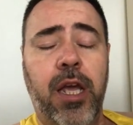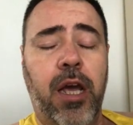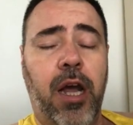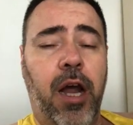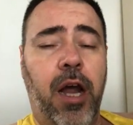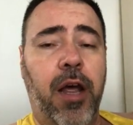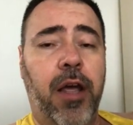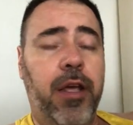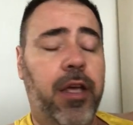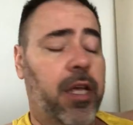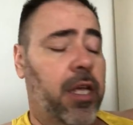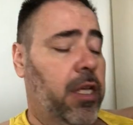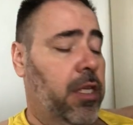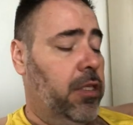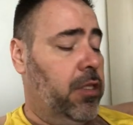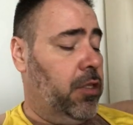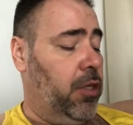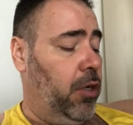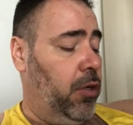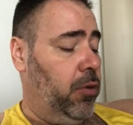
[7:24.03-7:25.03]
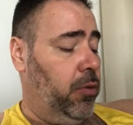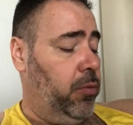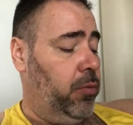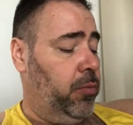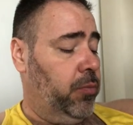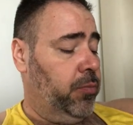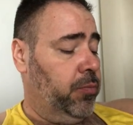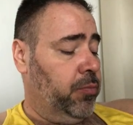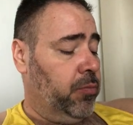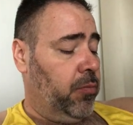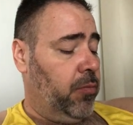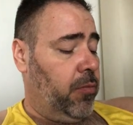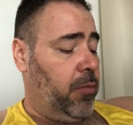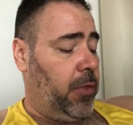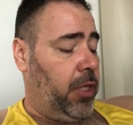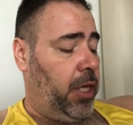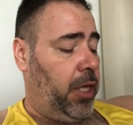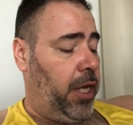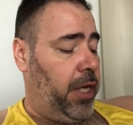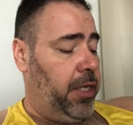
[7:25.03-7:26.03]
All right, so
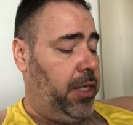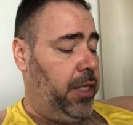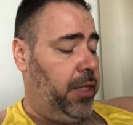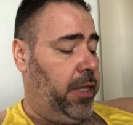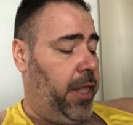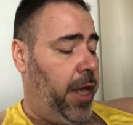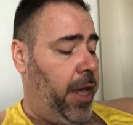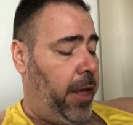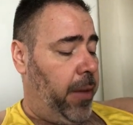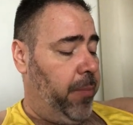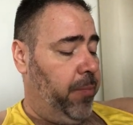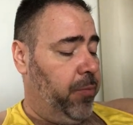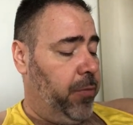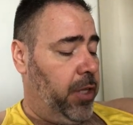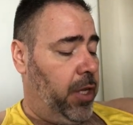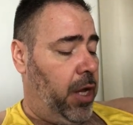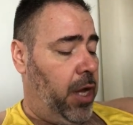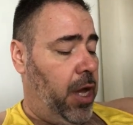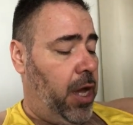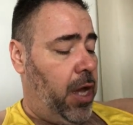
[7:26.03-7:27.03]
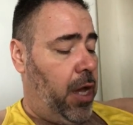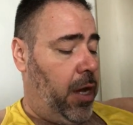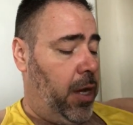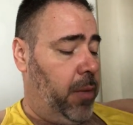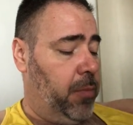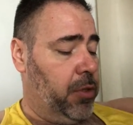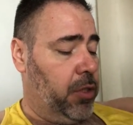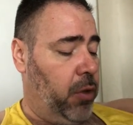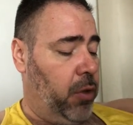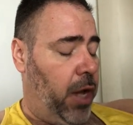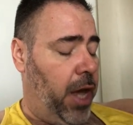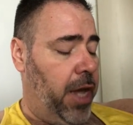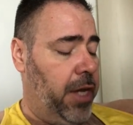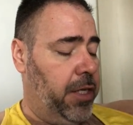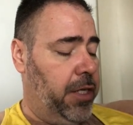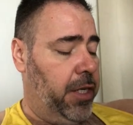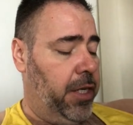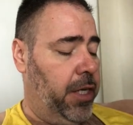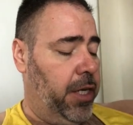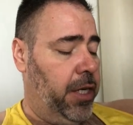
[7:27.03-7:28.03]
I did that. So I
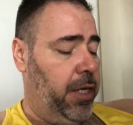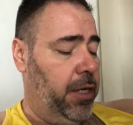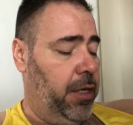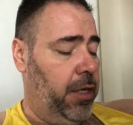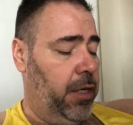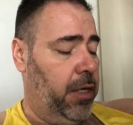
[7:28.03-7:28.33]
did